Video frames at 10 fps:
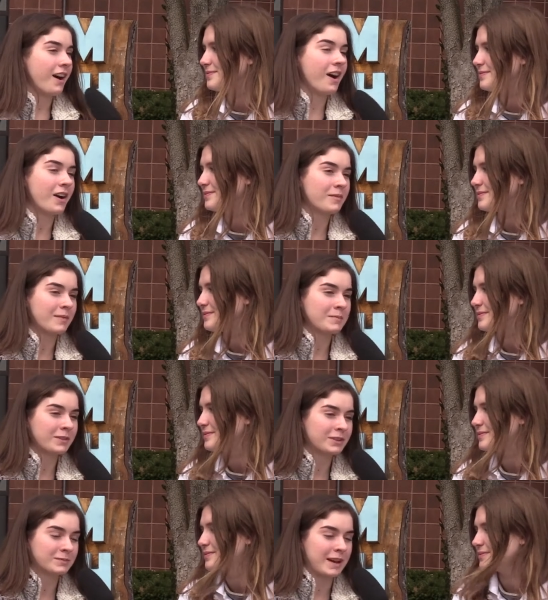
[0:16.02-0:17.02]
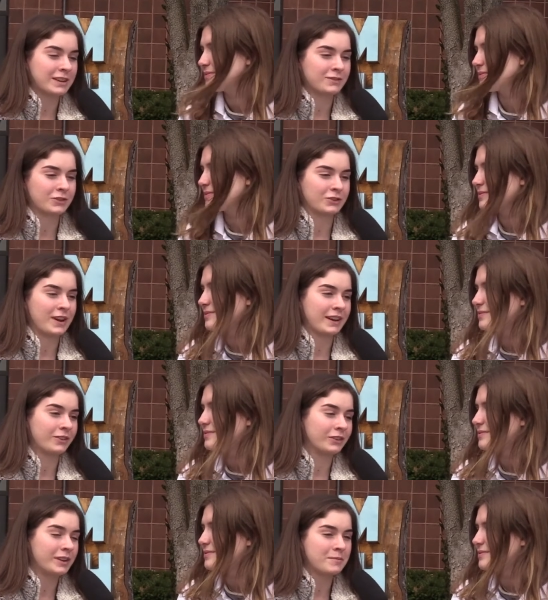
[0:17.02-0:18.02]
Speaker 1: Um, my brother's passion for track
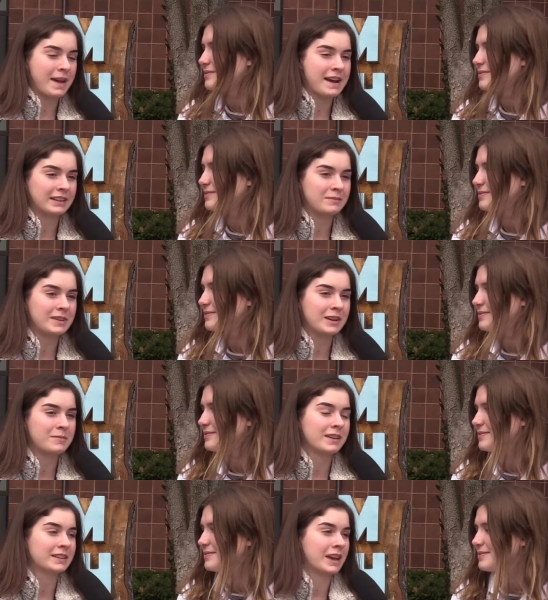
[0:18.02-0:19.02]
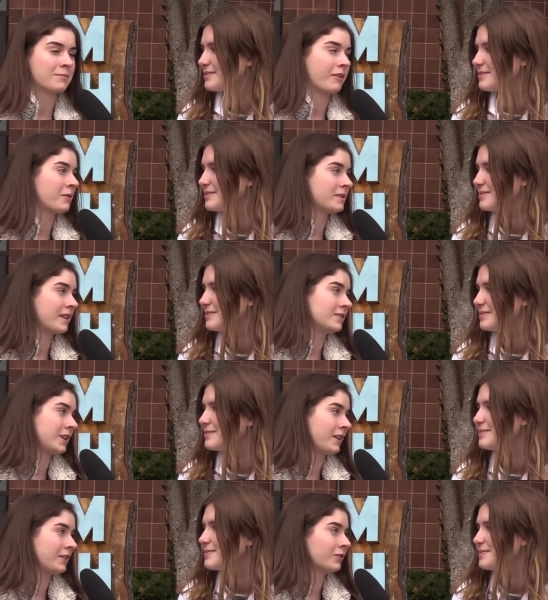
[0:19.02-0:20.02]
really impacted me because I probably wouldn't have
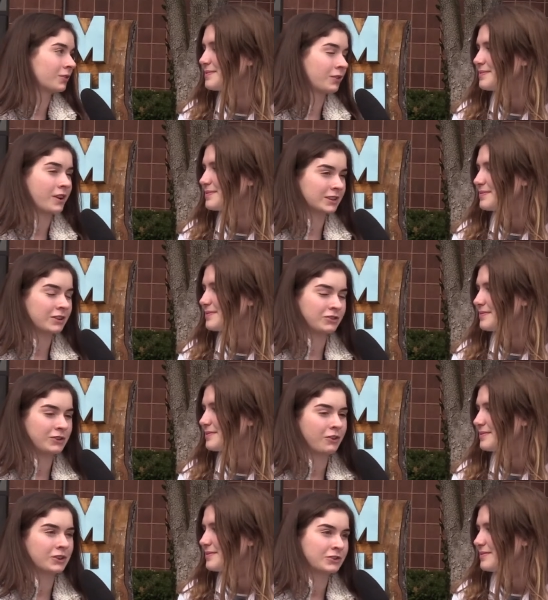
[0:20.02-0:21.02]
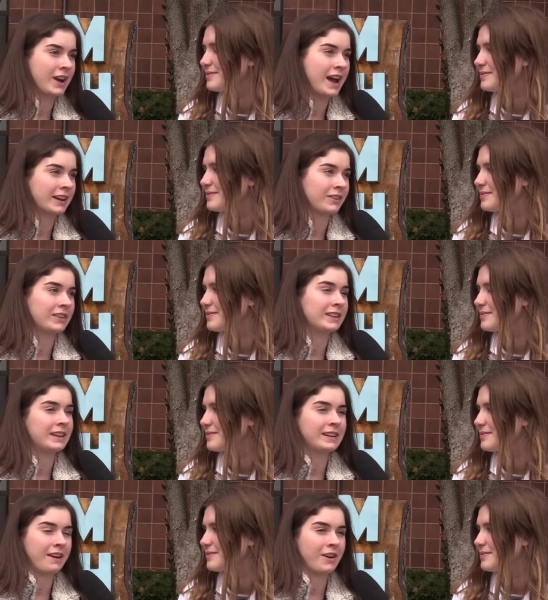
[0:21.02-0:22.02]
done cross country or track if he
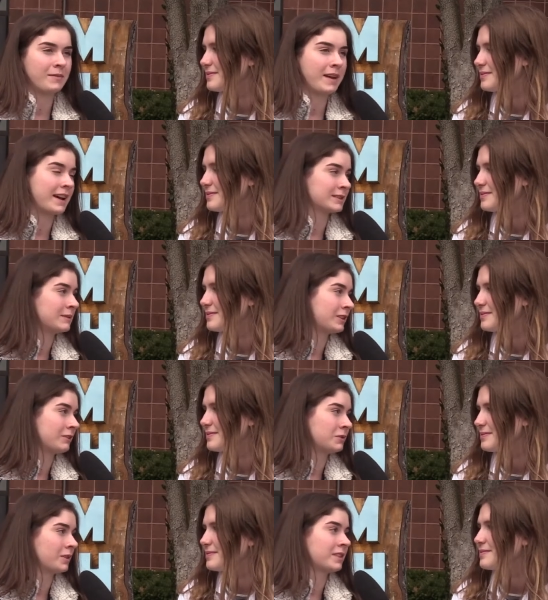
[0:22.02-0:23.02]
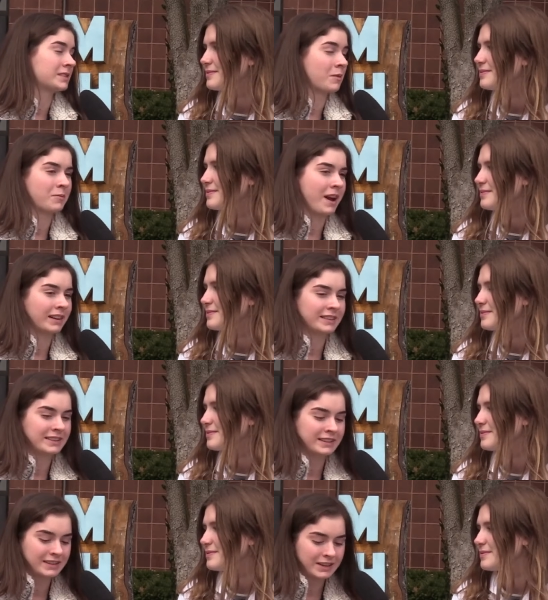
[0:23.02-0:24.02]
didn't um, ask me to go to one of the summer
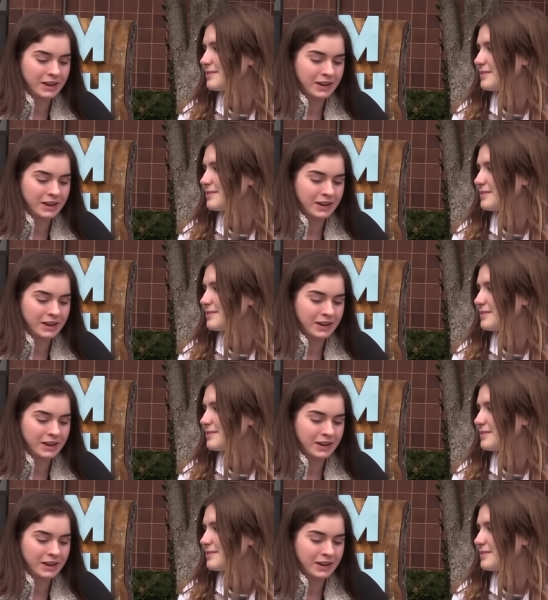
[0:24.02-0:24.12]
practices.